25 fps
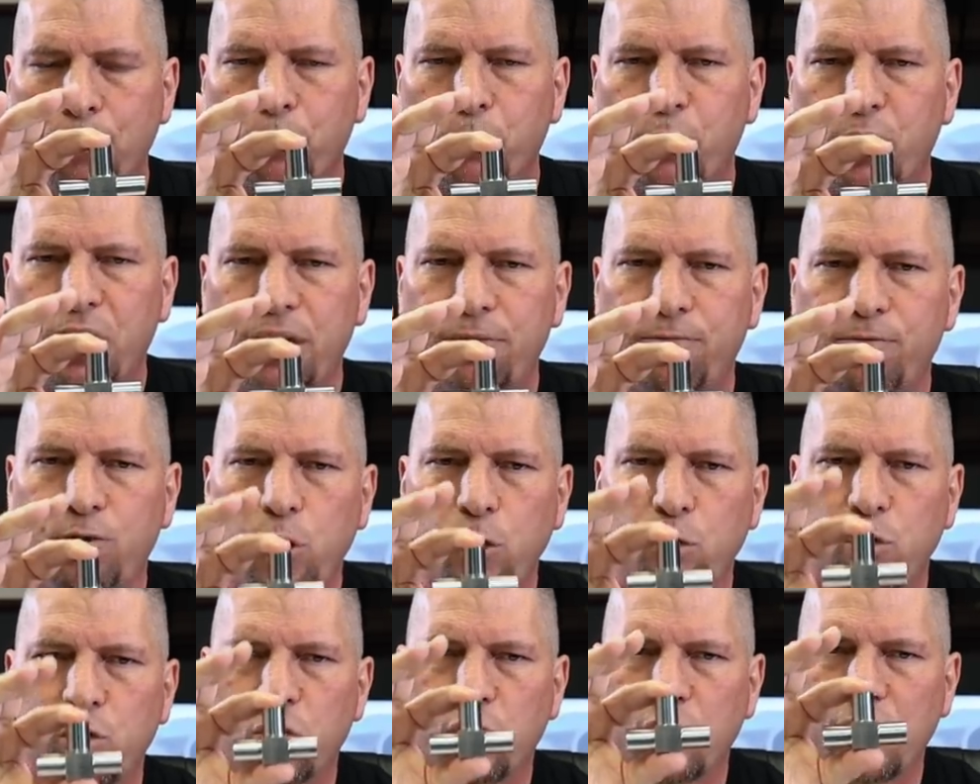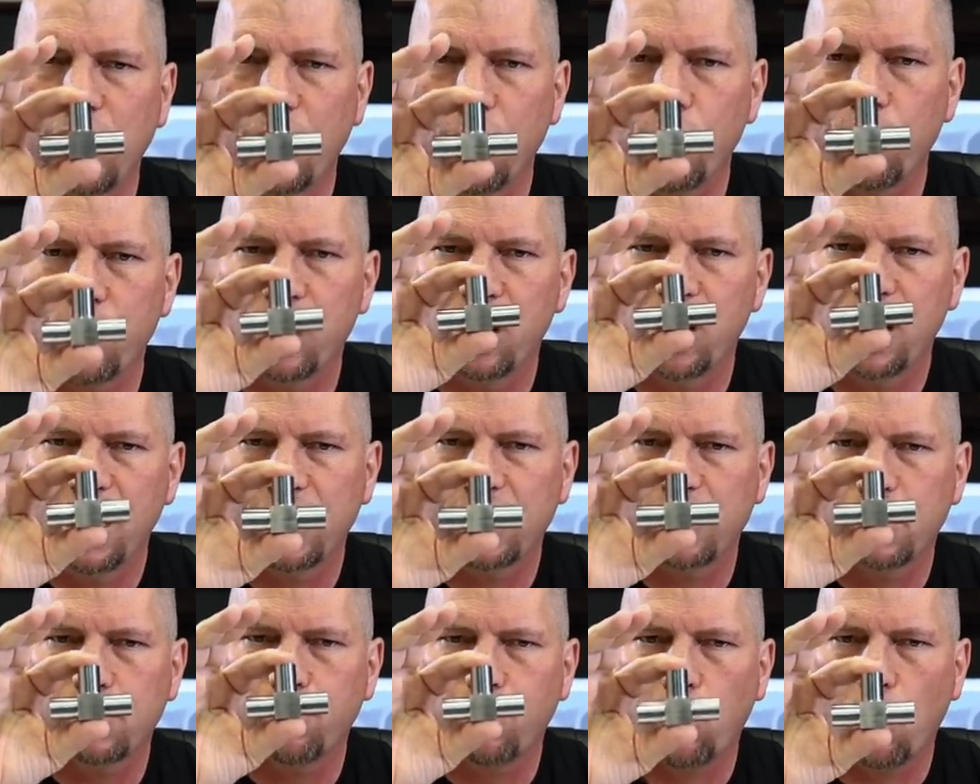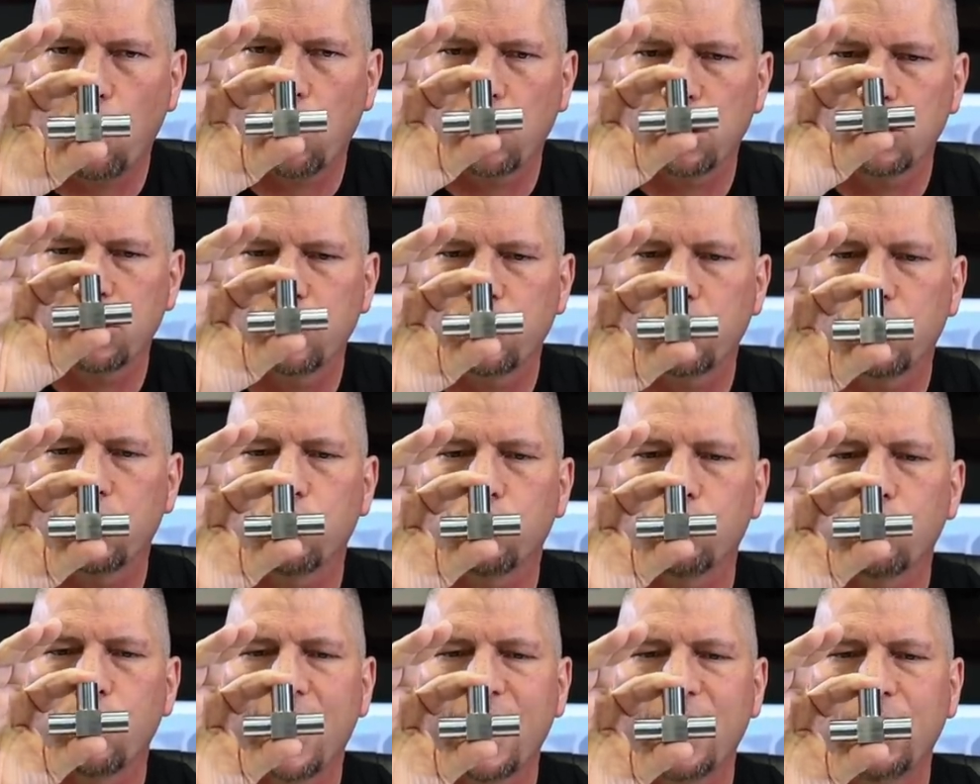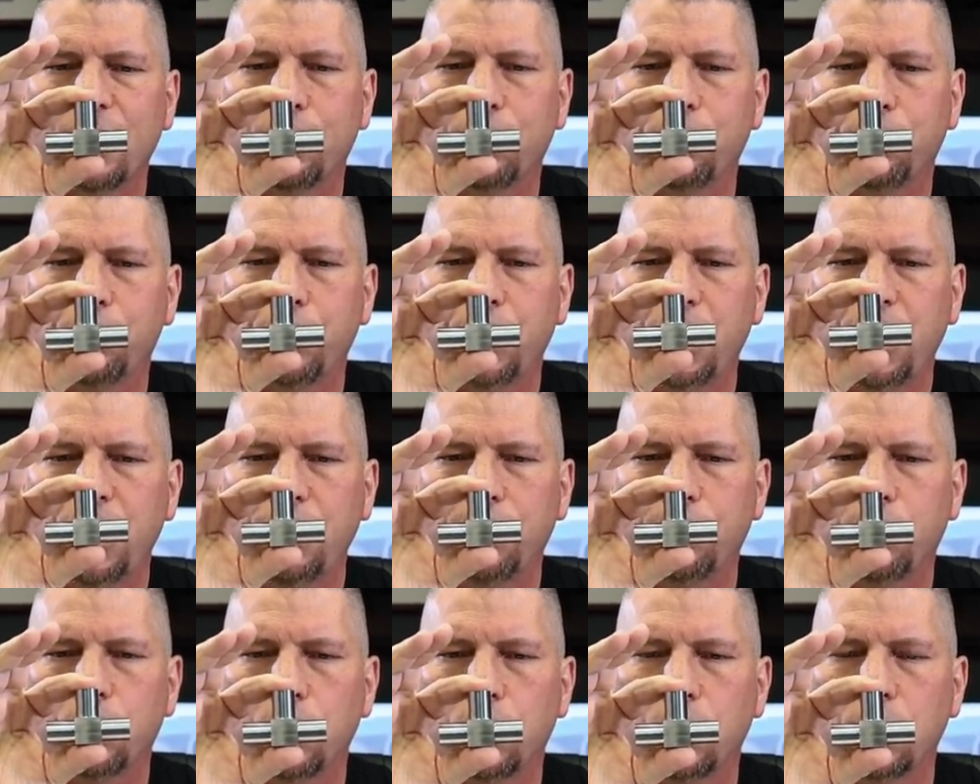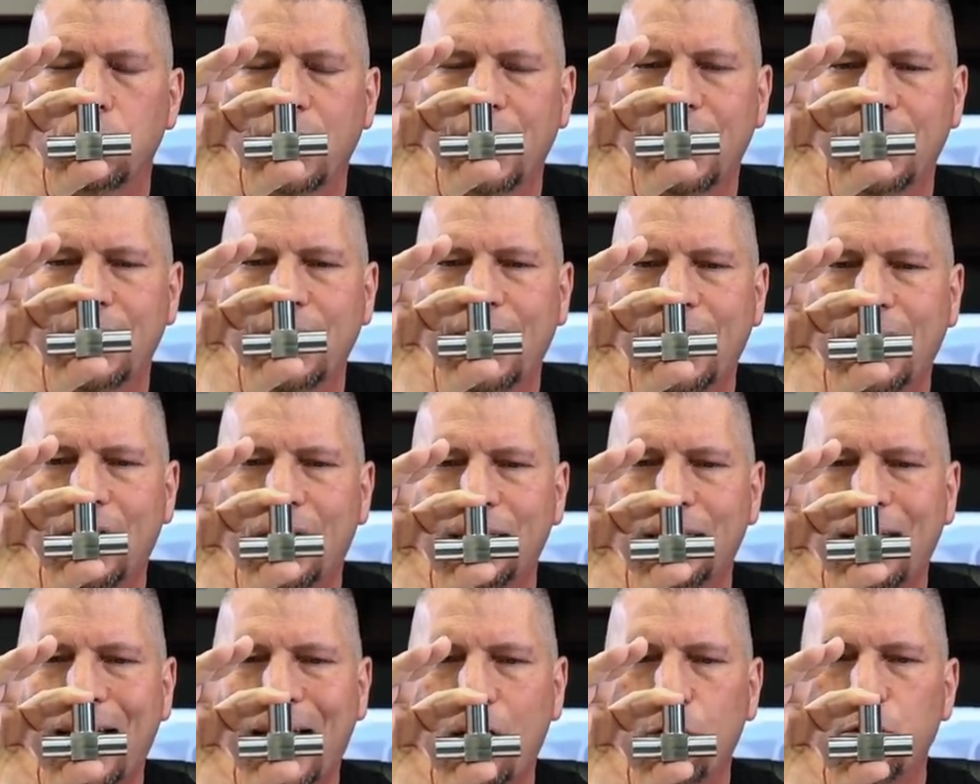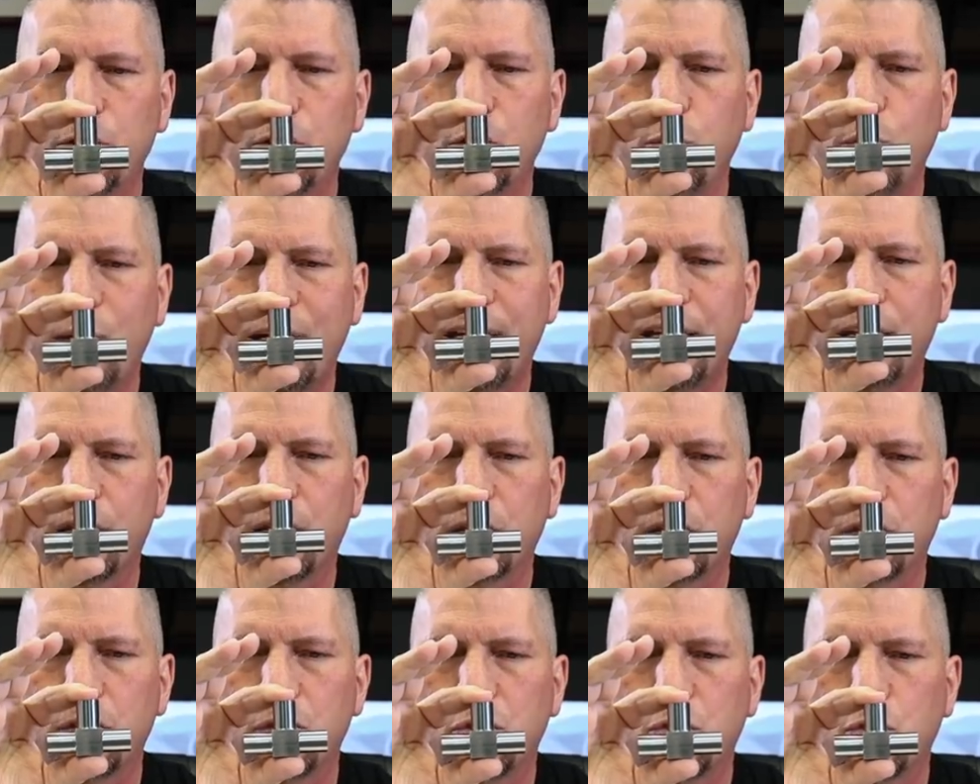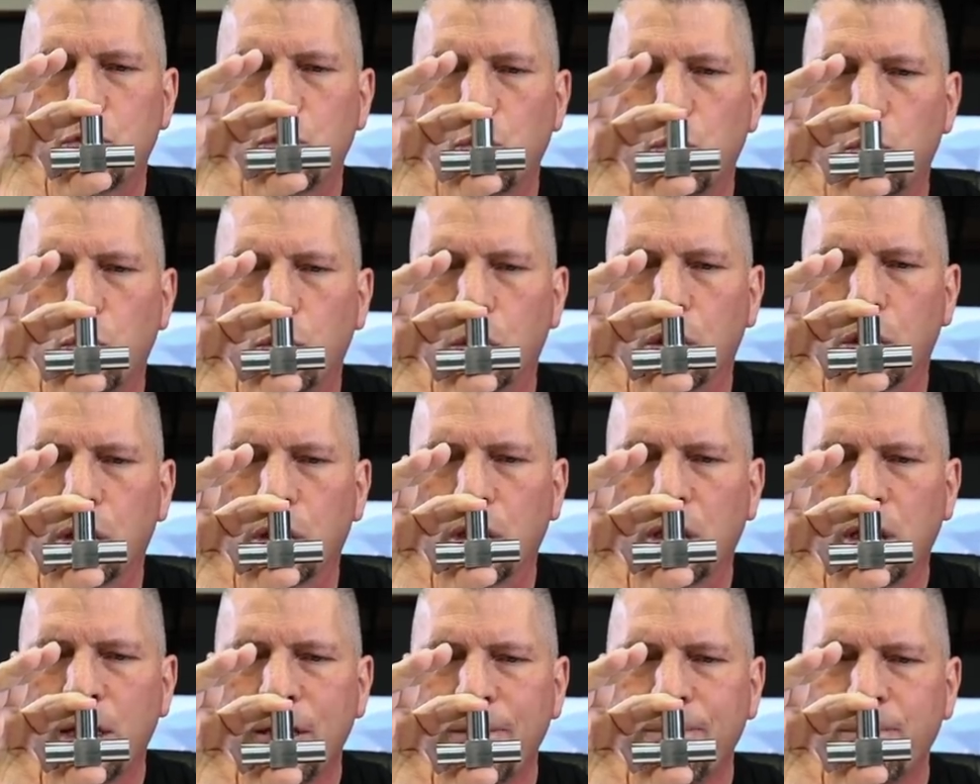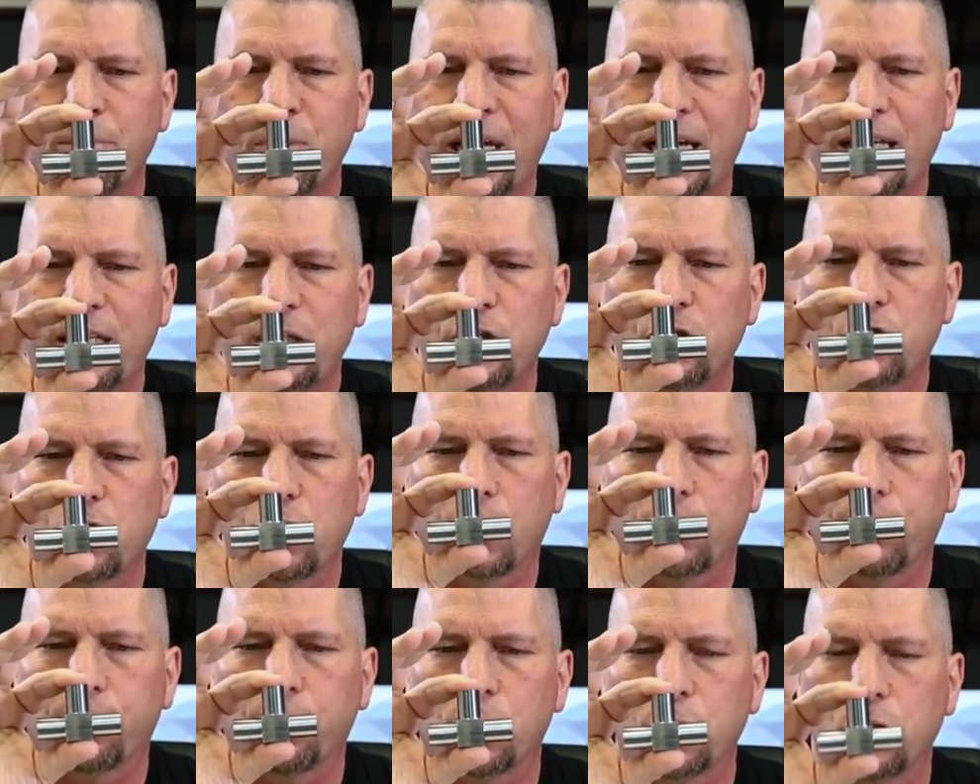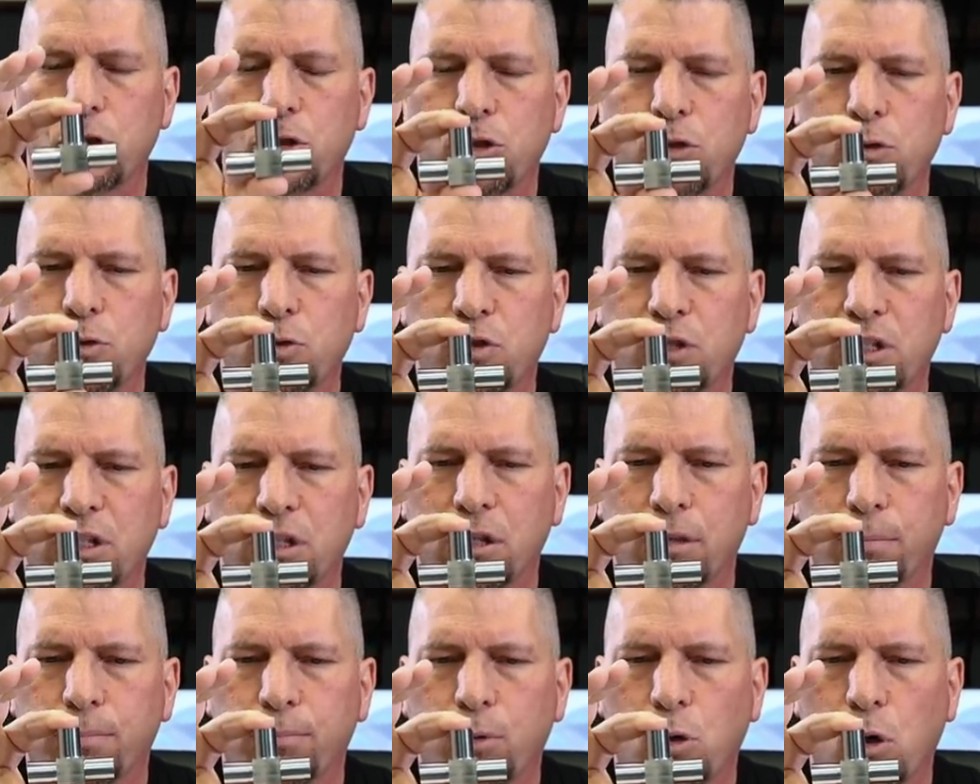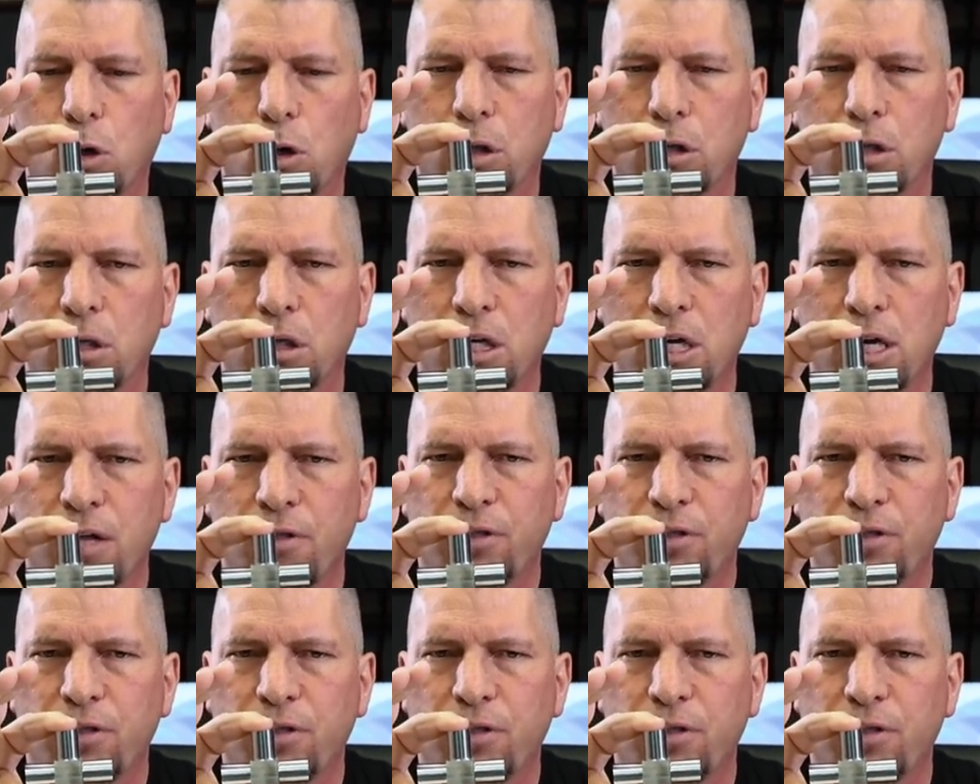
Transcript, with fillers: But if you sell this part to the right people and they allow you in the door and you start producing the part,